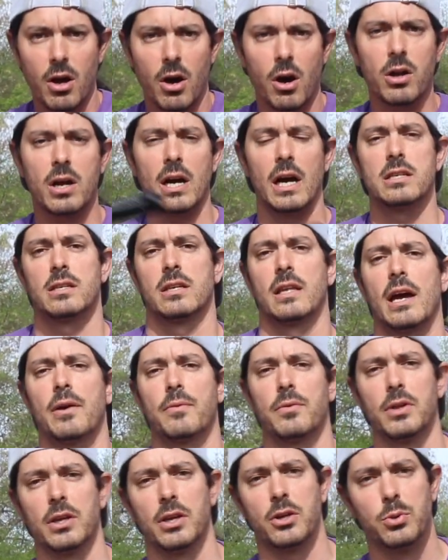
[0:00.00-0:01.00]
all kinds of that
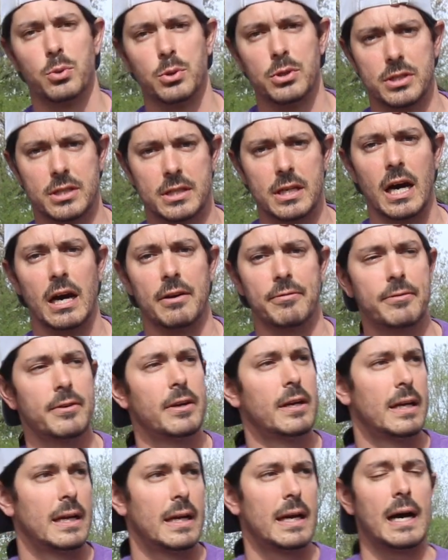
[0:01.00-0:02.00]
really cool stuff.
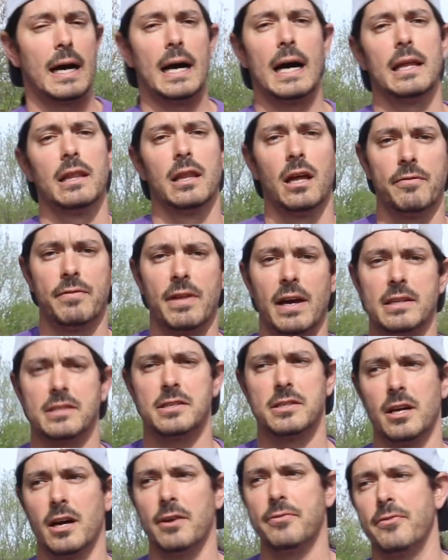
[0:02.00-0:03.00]
I love that
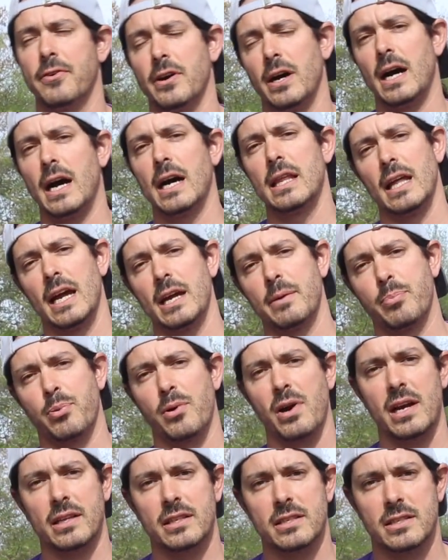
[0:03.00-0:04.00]
stuff. I like
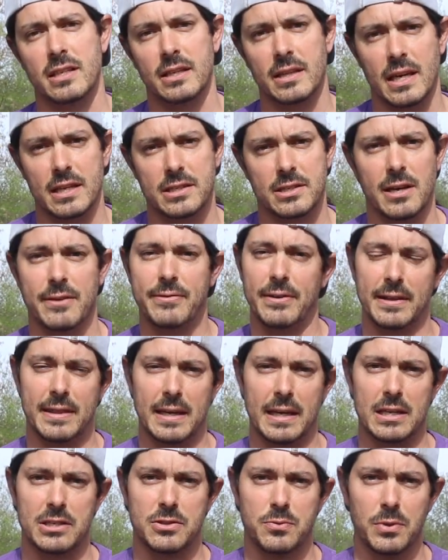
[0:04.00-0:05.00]
practicing that stuff. I
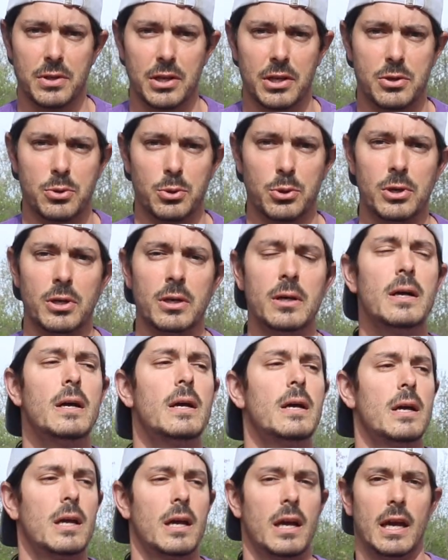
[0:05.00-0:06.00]
think it's really cool,
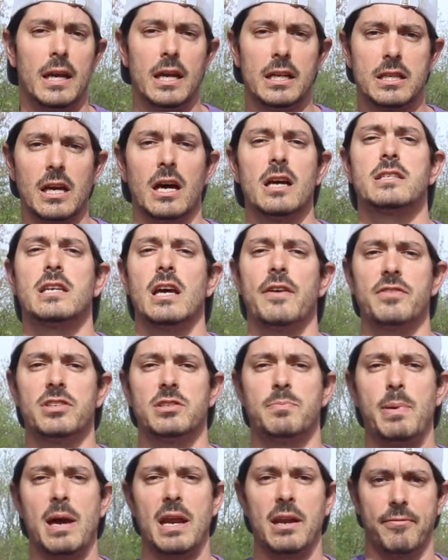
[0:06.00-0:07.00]
and it does have its
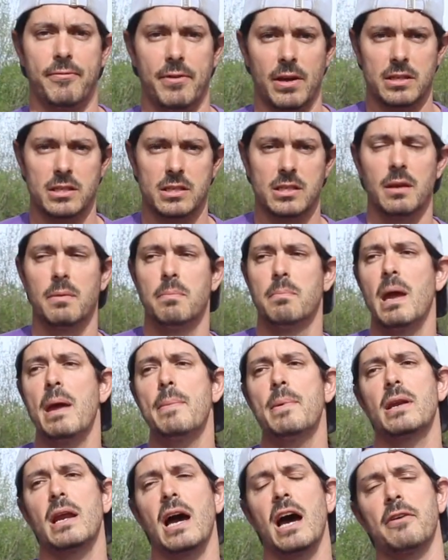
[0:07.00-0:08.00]
benefits.
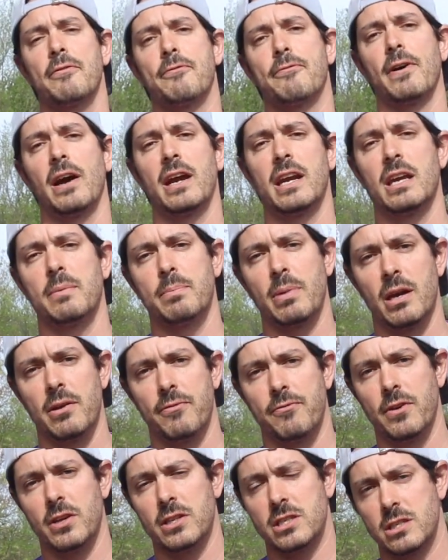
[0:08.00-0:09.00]
Maybe not fighting
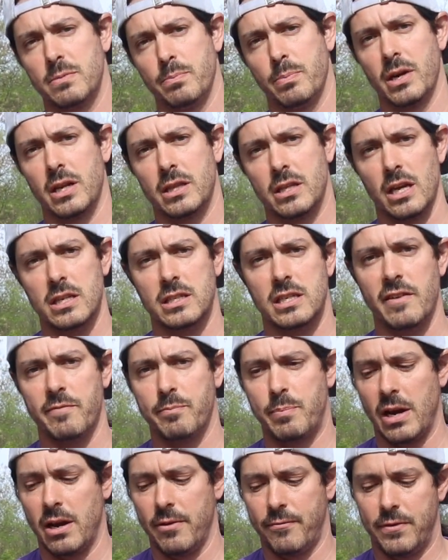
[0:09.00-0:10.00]
benefits, but it does have
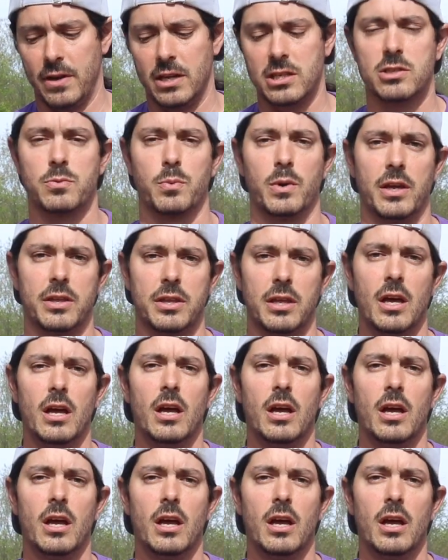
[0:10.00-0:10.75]
benefits with